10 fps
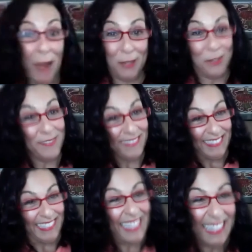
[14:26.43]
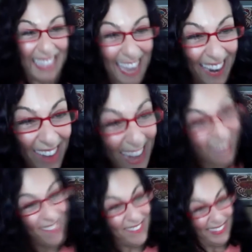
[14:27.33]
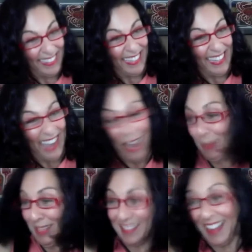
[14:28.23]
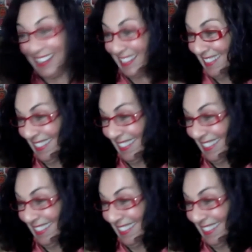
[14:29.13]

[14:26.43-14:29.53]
do. Now I know. I'm excited.